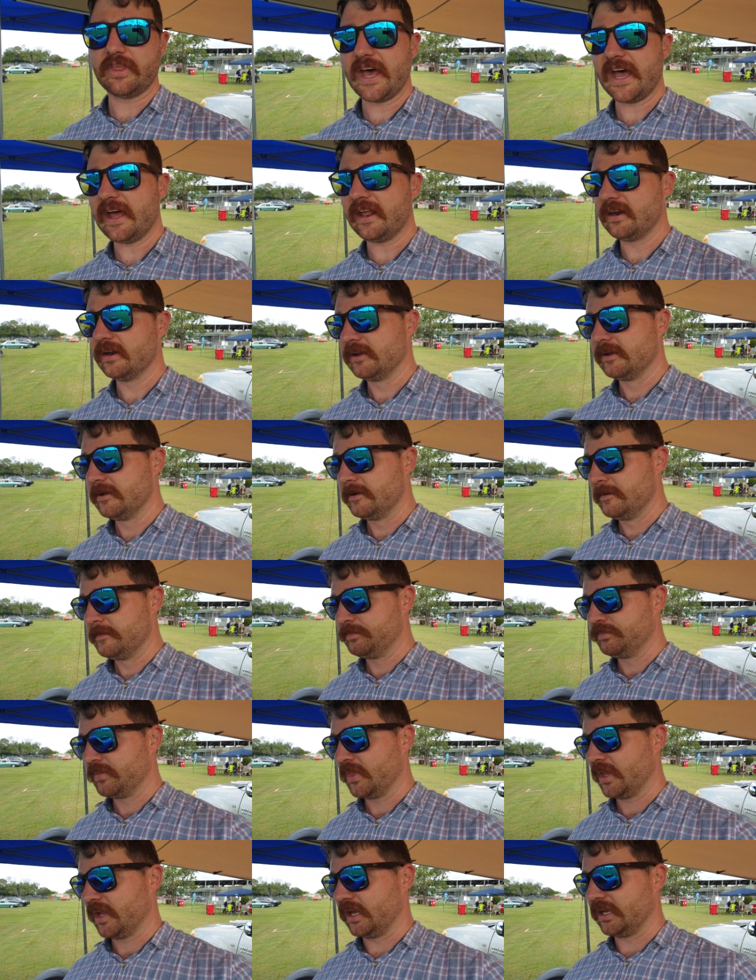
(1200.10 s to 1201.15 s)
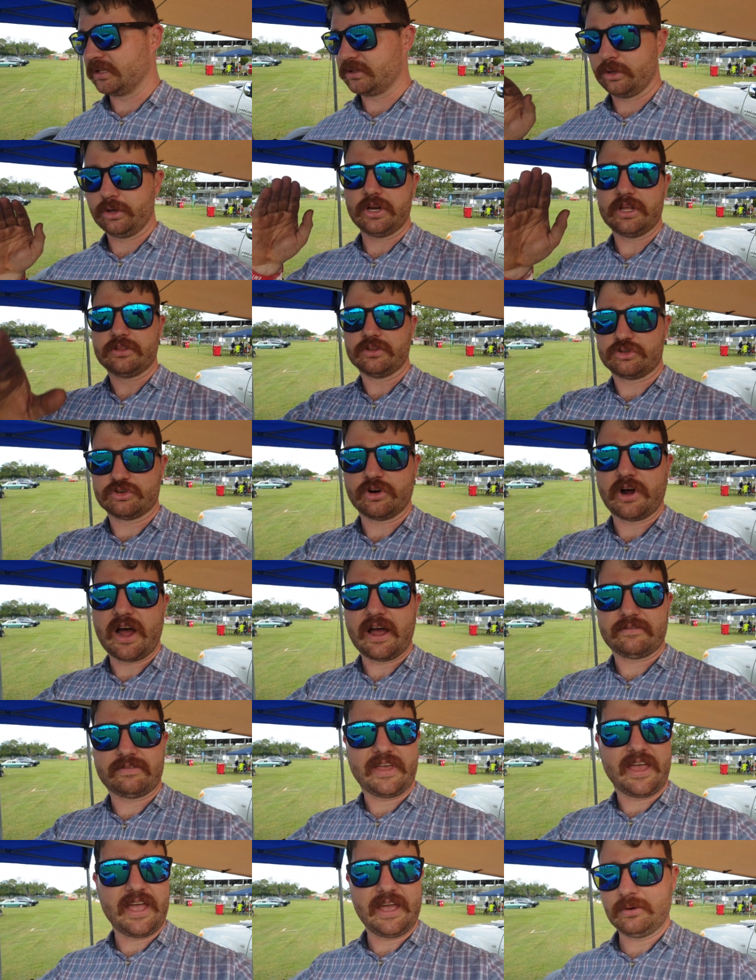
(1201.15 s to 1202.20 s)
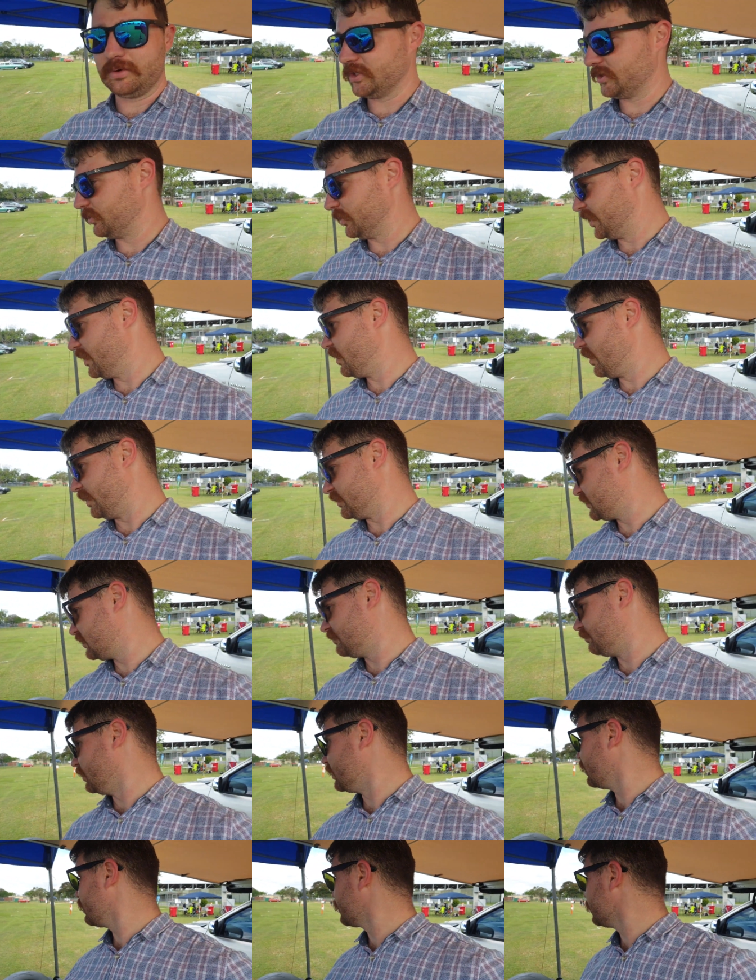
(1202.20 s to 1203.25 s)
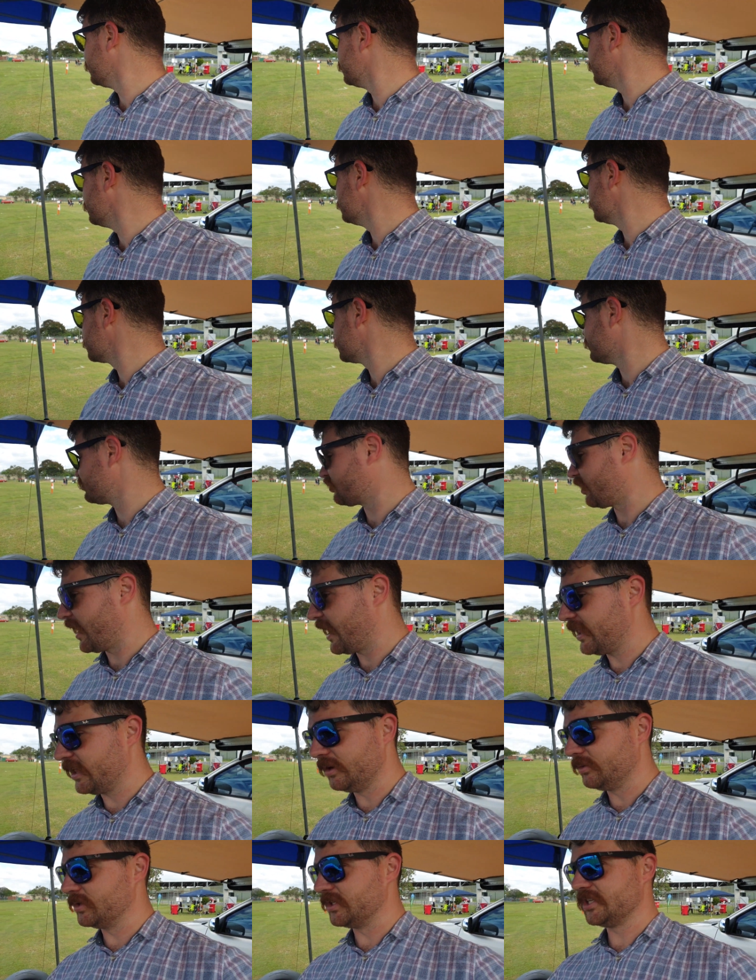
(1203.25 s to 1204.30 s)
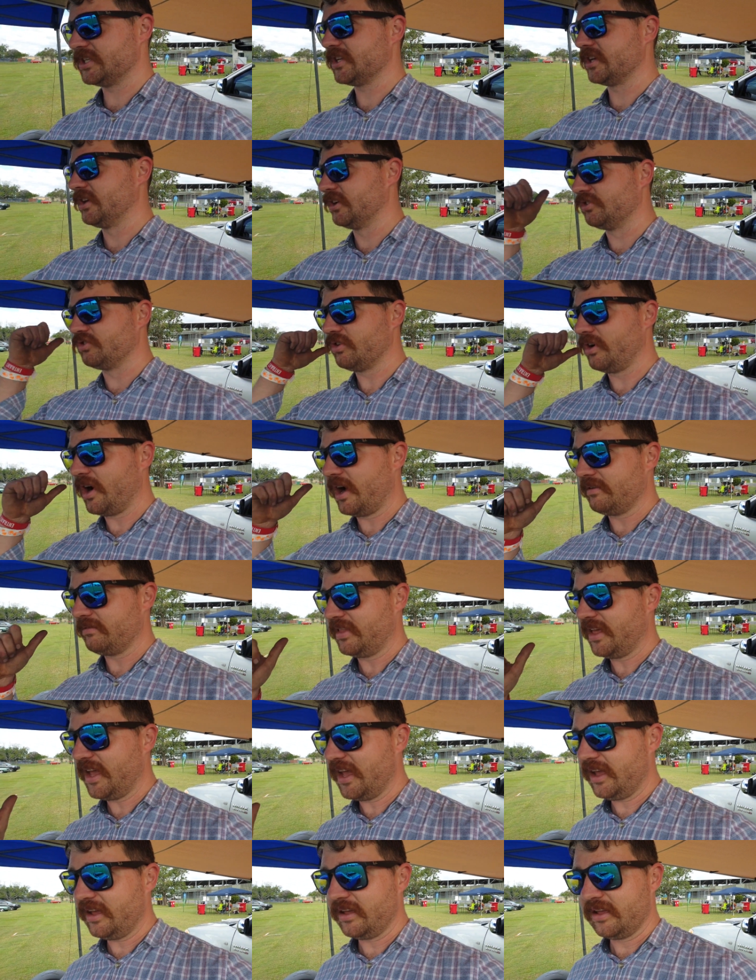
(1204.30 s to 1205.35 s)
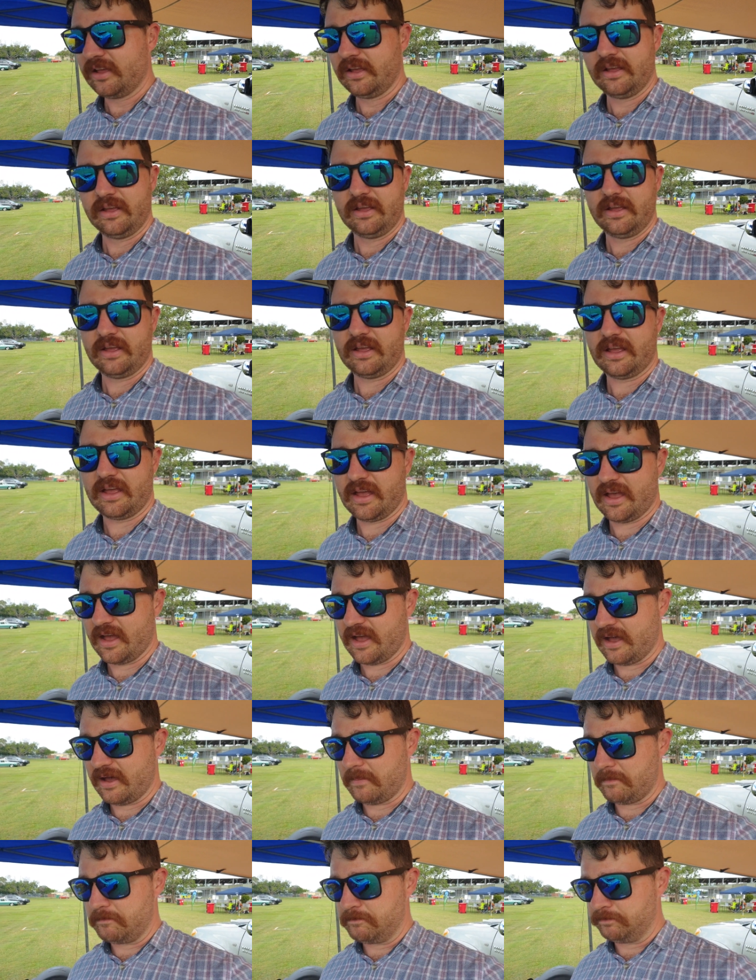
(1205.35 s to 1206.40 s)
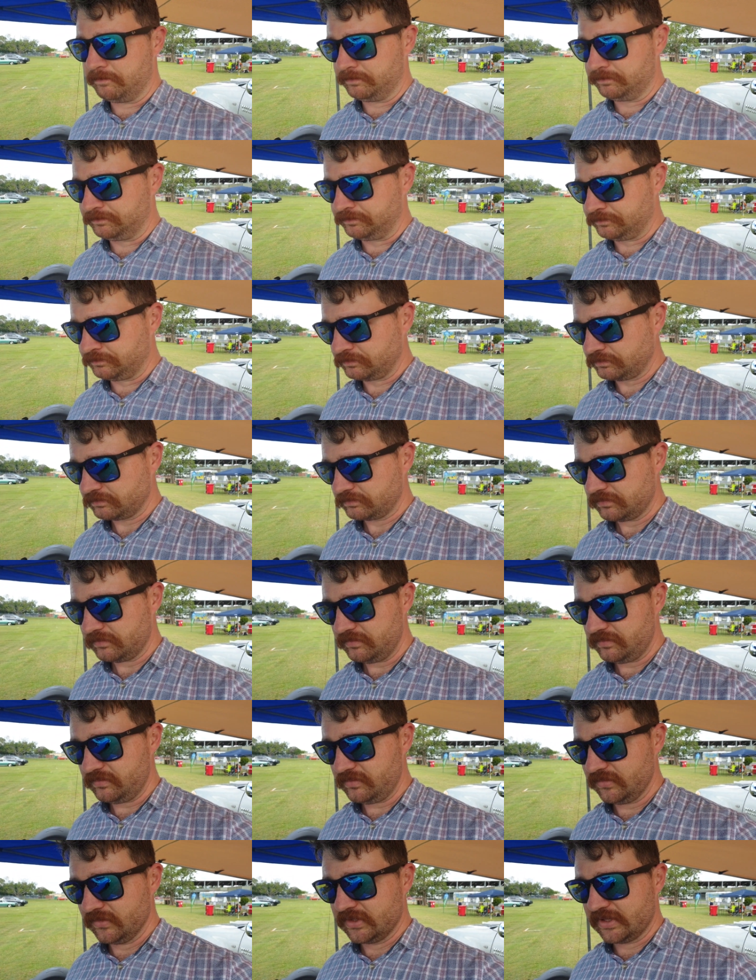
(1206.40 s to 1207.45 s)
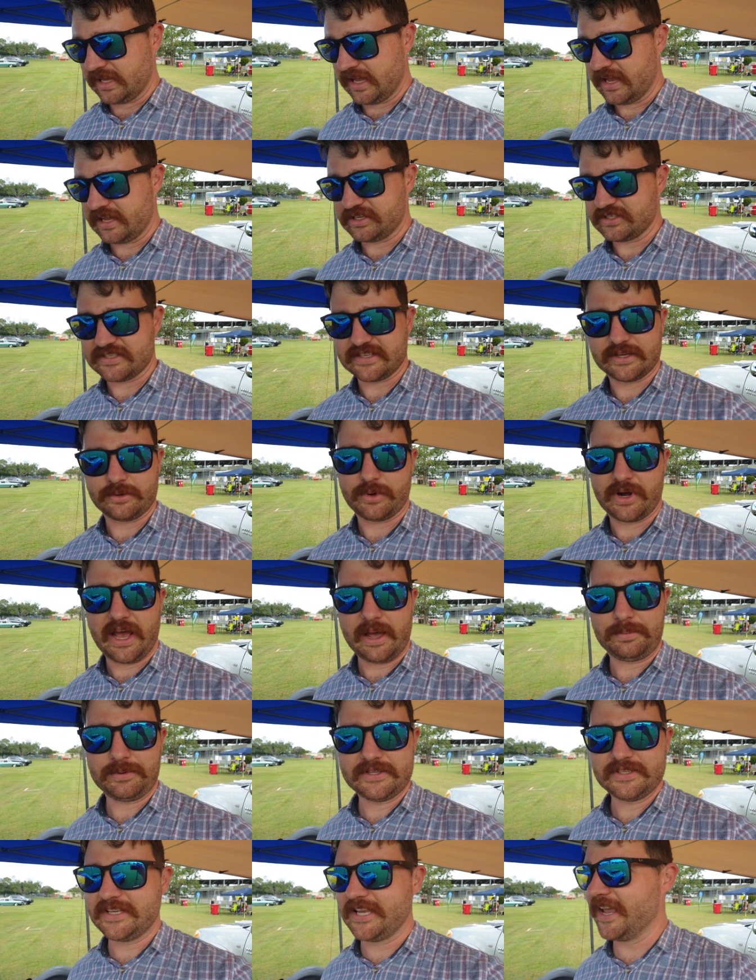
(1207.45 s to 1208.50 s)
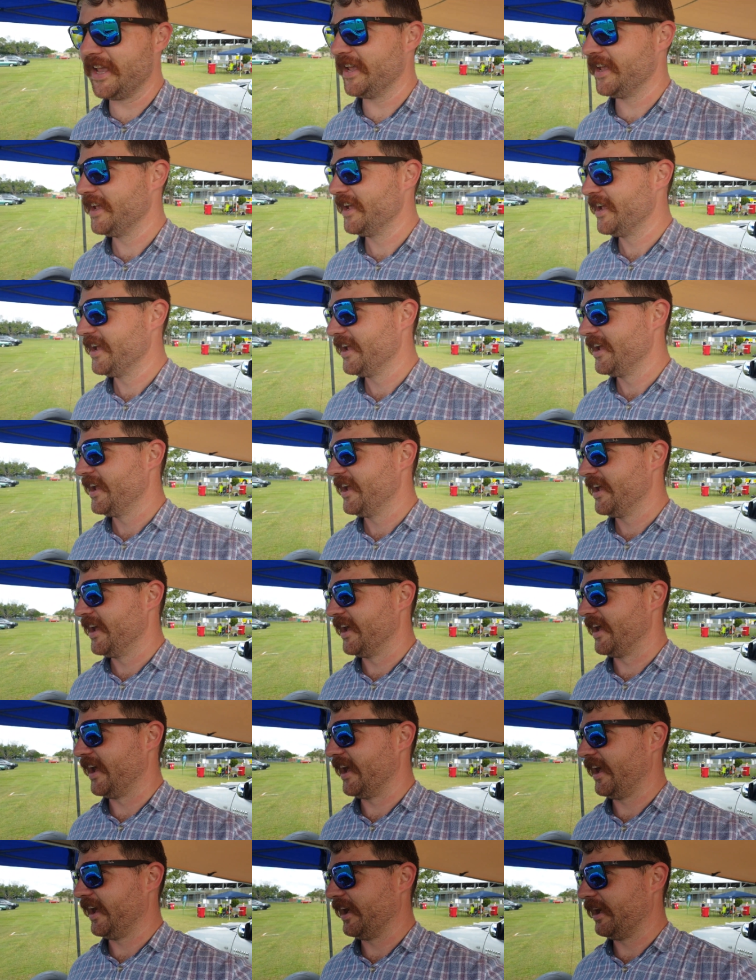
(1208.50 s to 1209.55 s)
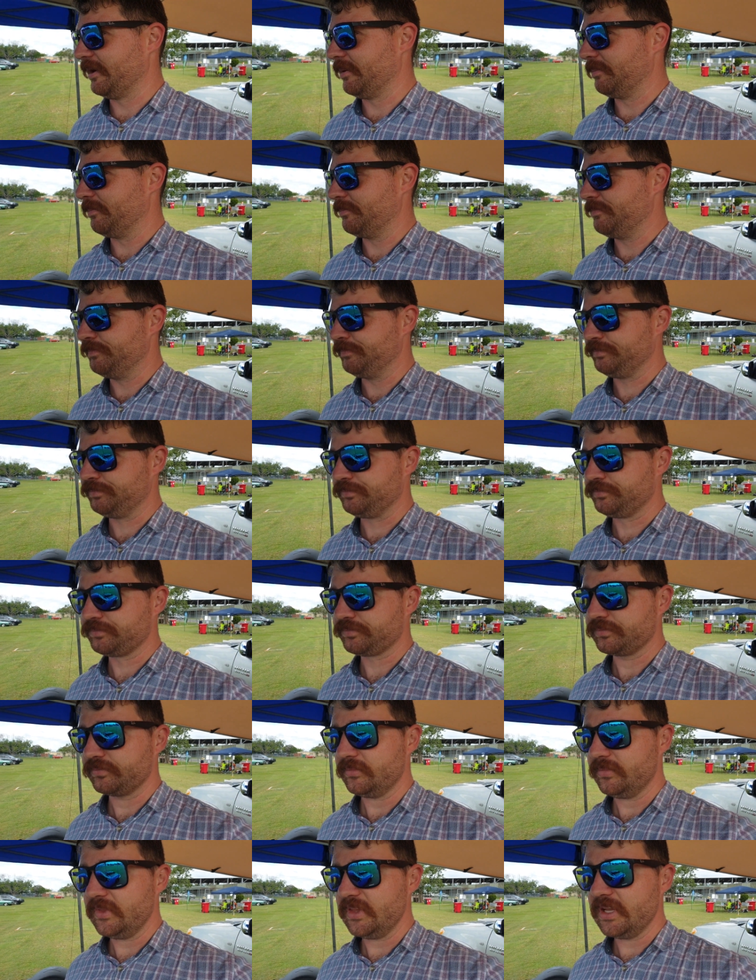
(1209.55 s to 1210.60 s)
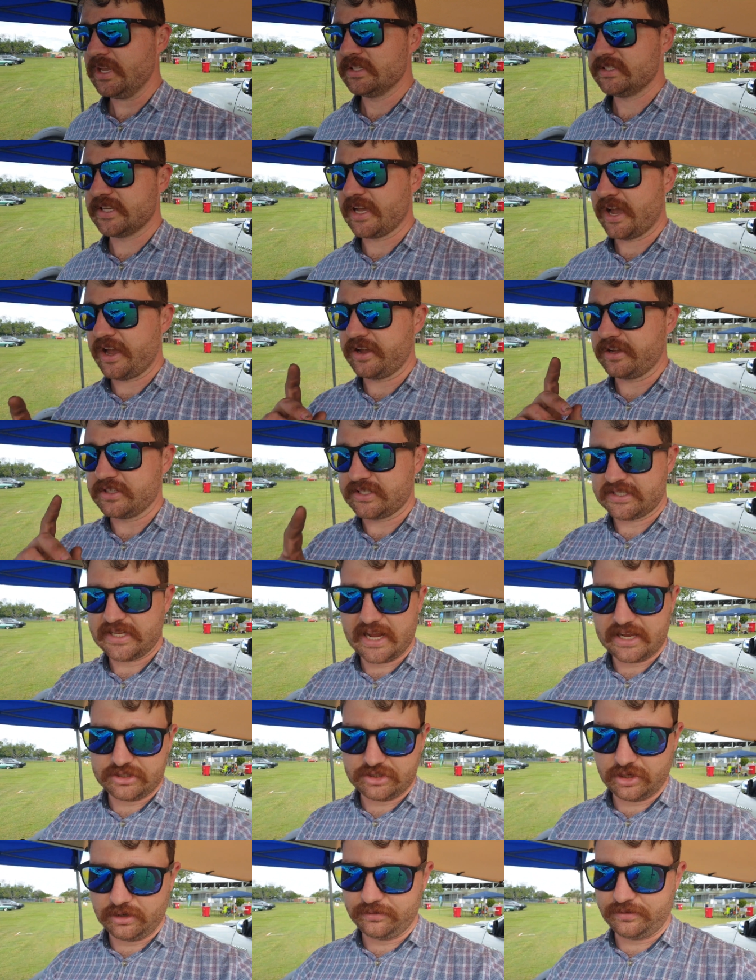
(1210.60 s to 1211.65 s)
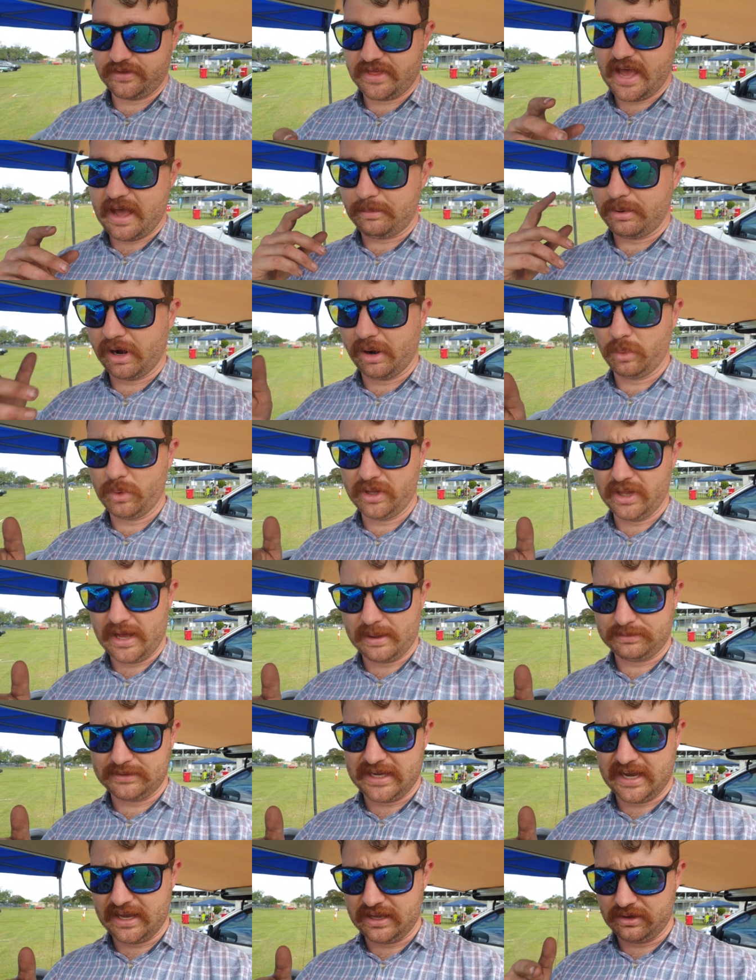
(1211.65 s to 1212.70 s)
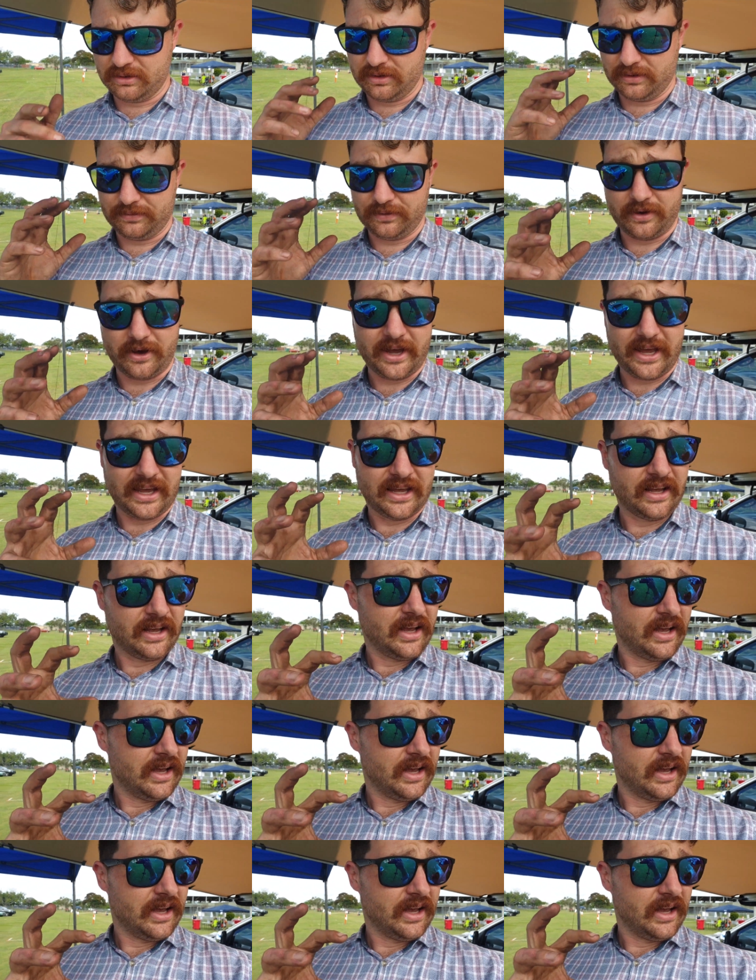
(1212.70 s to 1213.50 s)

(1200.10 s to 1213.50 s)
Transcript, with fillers: of that, including the drive there, which we're not we're not going to use the trailer. We're just going to drive there um, and just see what happens. Um, so stay tuned for that, but I will update you if I